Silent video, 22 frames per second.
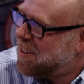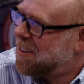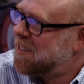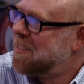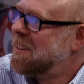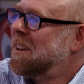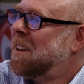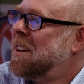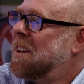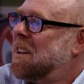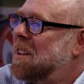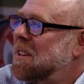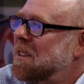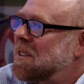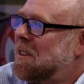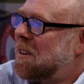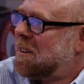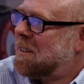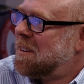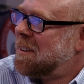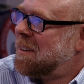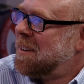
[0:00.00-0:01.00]
you.
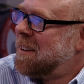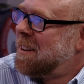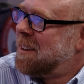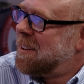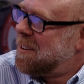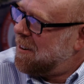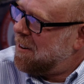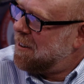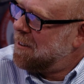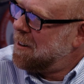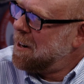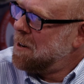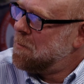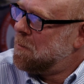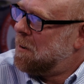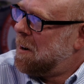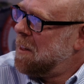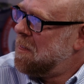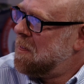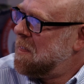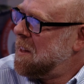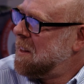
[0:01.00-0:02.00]
Thank you. All right. Well,
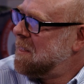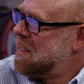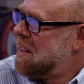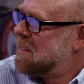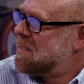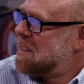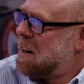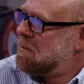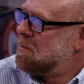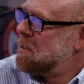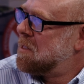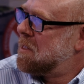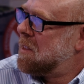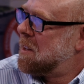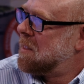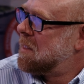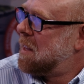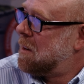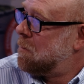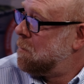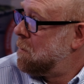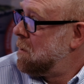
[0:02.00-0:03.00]
I think that's everything
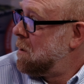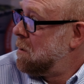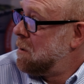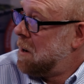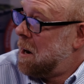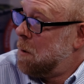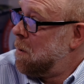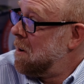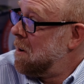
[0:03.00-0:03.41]
that we I